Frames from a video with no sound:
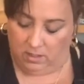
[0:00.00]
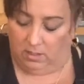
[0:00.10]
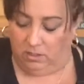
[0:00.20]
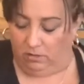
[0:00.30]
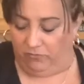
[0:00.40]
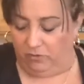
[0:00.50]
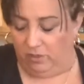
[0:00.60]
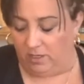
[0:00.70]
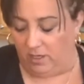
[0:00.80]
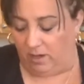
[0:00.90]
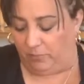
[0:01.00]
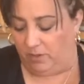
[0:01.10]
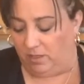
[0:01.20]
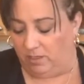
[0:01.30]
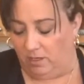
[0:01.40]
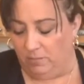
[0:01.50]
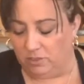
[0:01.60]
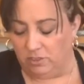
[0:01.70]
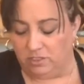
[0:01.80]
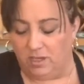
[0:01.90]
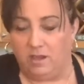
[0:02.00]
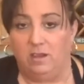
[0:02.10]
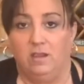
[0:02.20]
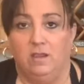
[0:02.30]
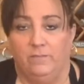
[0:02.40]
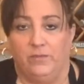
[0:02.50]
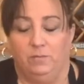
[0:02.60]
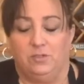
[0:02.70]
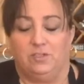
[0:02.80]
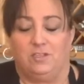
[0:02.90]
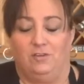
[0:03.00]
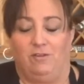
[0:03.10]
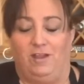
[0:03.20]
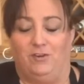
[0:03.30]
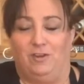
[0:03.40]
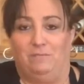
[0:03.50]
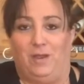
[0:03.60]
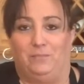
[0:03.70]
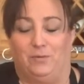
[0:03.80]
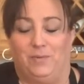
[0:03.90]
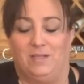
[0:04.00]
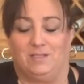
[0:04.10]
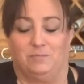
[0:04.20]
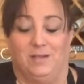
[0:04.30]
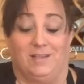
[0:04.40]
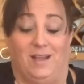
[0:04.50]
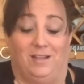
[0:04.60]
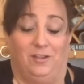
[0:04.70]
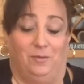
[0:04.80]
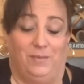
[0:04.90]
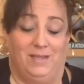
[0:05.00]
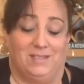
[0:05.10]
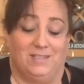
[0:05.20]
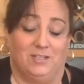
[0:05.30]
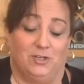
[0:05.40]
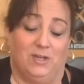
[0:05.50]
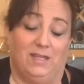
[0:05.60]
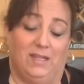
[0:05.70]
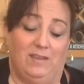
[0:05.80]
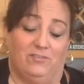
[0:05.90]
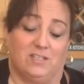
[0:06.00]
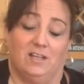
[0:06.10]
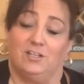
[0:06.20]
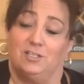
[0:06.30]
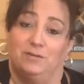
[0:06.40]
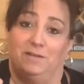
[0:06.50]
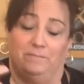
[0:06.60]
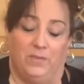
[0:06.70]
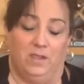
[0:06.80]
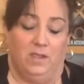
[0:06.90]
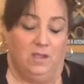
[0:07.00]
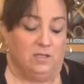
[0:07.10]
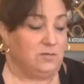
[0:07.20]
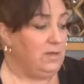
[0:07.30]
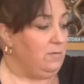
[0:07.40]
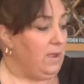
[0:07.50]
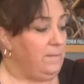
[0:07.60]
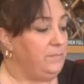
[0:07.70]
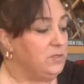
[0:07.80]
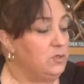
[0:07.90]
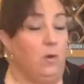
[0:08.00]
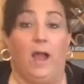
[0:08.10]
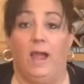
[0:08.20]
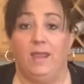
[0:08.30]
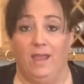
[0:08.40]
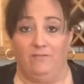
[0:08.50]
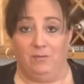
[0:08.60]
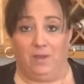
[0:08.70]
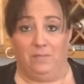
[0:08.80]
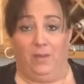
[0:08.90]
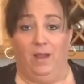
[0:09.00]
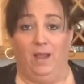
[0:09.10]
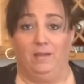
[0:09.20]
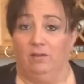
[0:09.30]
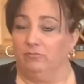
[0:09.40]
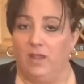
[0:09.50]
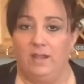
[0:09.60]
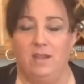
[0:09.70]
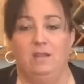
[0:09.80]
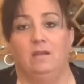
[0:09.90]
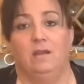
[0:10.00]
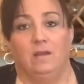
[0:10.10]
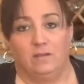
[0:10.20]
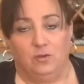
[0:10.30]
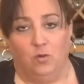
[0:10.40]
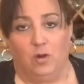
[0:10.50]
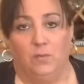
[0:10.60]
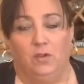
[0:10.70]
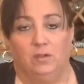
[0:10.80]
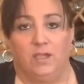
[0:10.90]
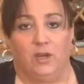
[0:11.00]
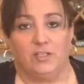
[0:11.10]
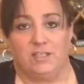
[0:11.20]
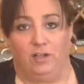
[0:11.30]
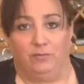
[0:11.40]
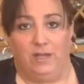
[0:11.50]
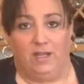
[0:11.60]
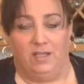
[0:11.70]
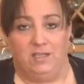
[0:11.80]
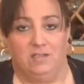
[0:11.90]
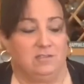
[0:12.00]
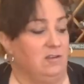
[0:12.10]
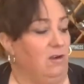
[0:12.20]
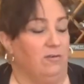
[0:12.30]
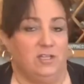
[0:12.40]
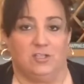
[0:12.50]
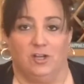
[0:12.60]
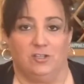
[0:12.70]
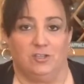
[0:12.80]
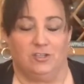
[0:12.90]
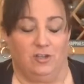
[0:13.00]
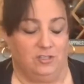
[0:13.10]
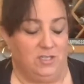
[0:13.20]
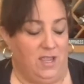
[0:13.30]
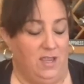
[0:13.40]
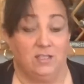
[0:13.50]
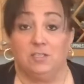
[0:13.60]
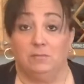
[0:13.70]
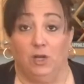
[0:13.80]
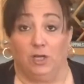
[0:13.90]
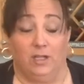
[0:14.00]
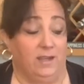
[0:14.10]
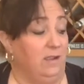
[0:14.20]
your food. Look at how pretty they are. Almost looks like red and green pepper pieces, but it's got little pieces of green leaf stuck to it. So anyway, so I have in my pot already the normal carrot, celery, and onions already started to saute, and some garlic.